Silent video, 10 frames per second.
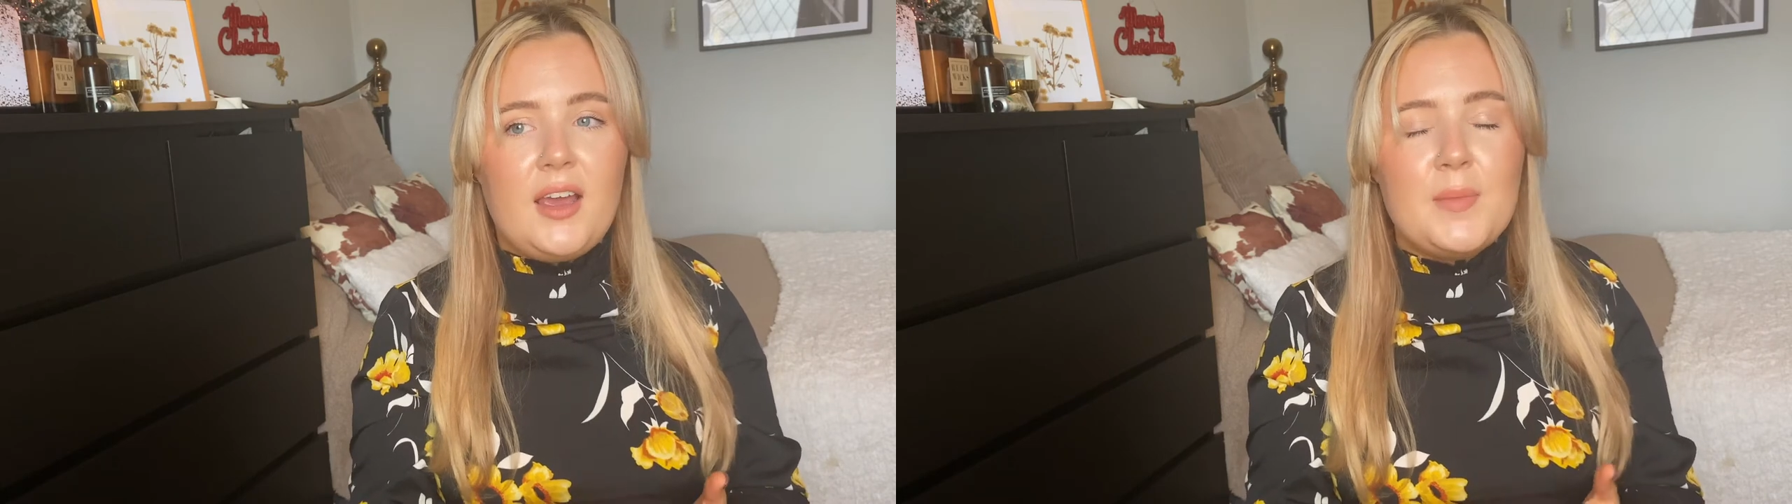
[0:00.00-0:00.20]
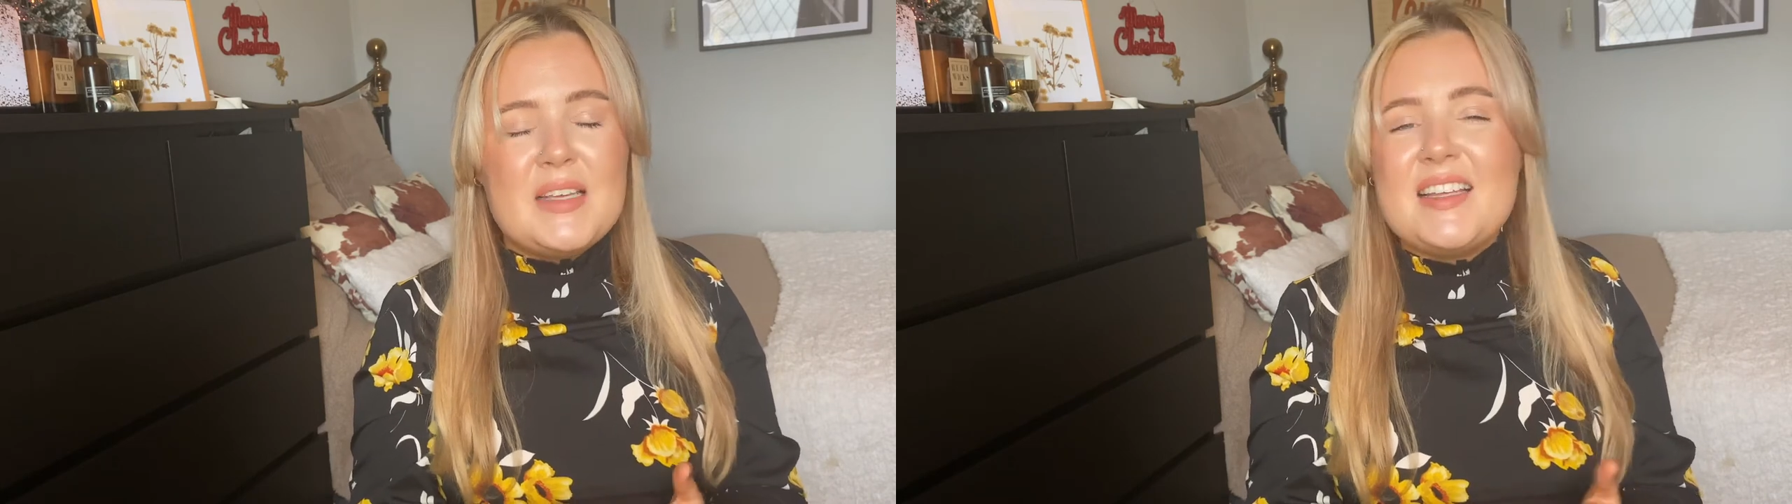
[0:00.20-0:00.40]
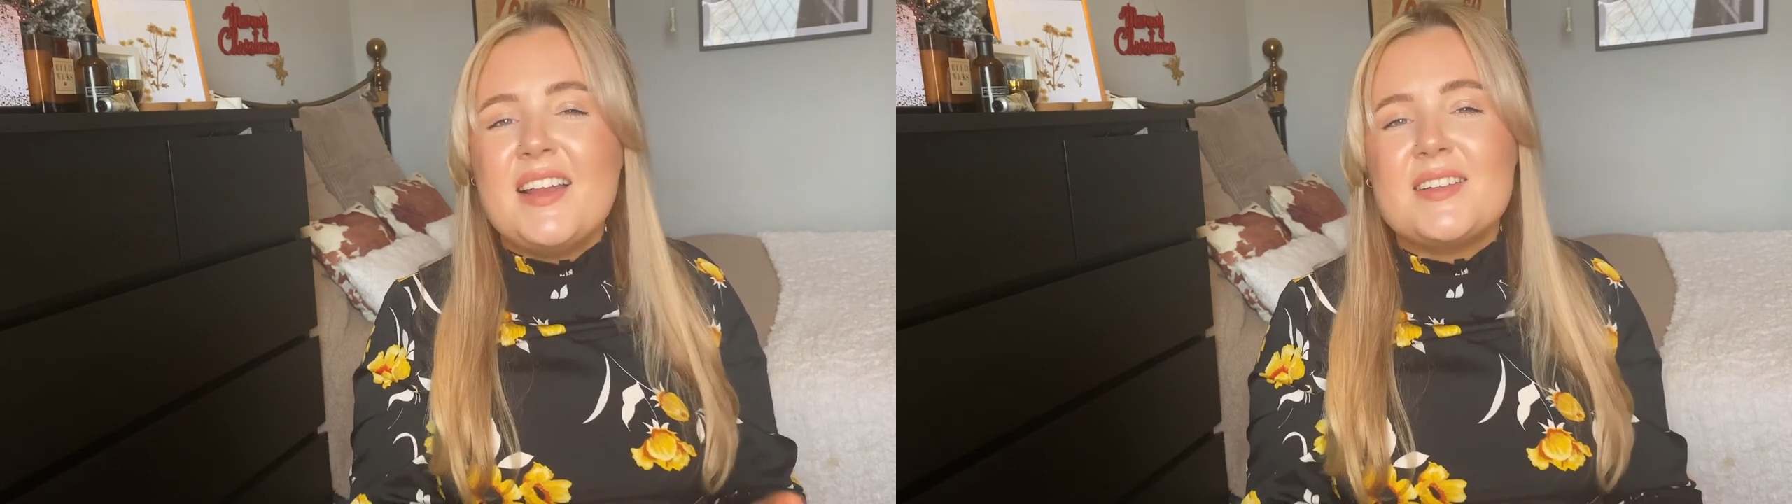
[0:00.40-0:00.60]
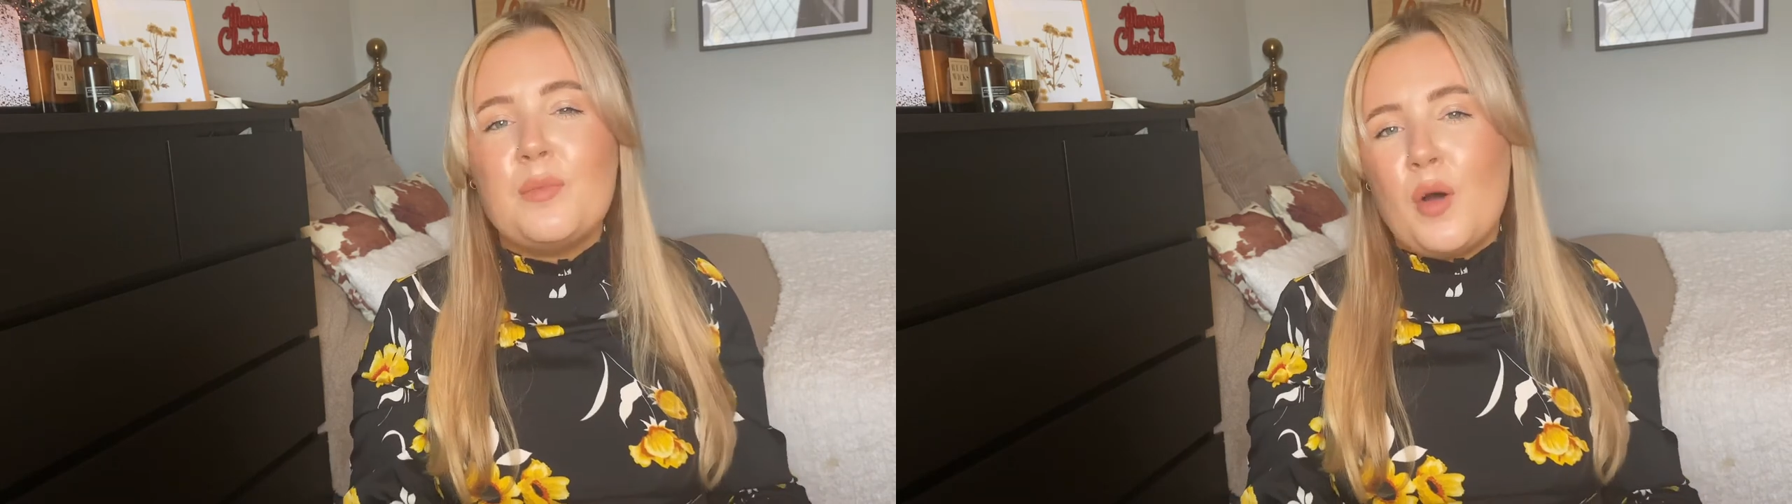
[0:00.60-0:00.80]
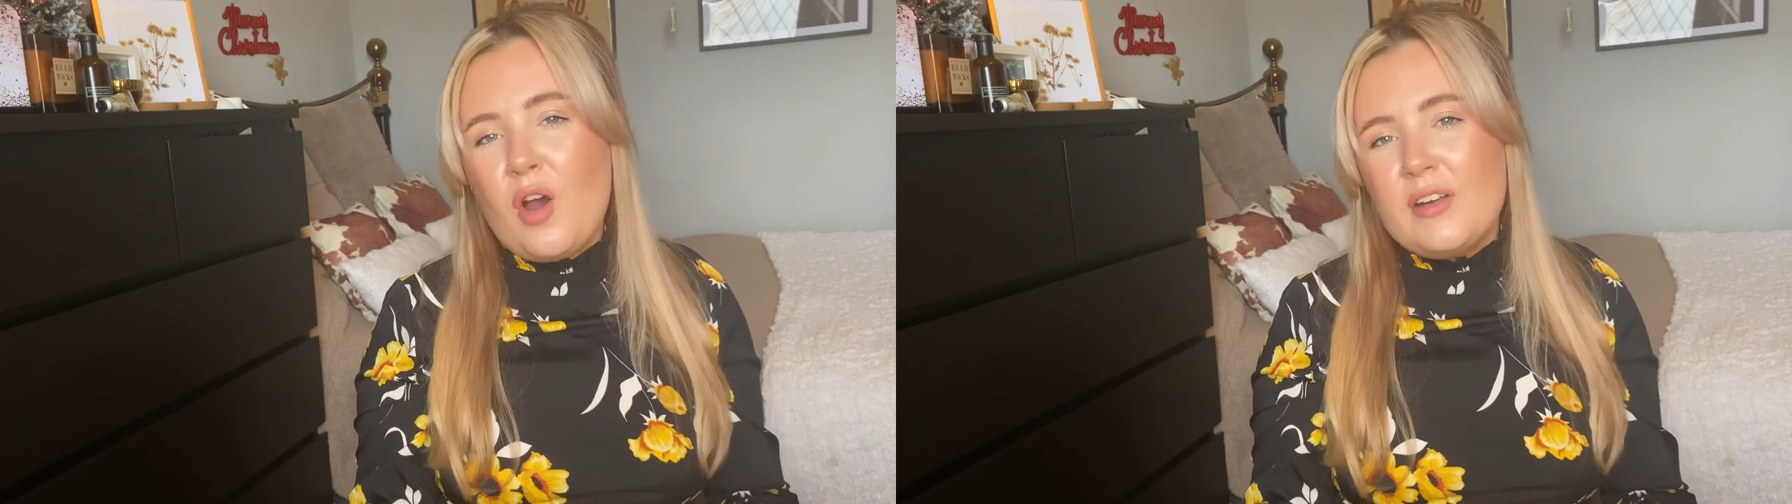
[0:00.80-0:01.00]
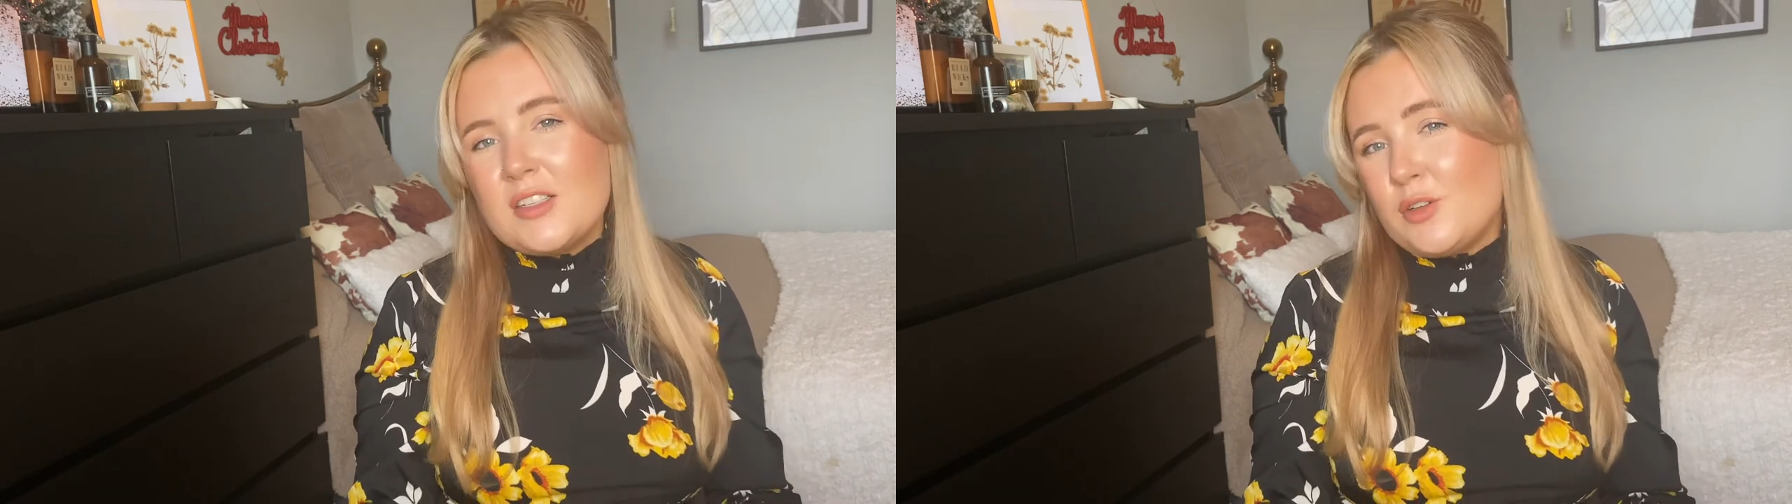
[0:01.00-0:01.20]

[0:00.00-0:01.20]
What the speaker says: can be seen as a boring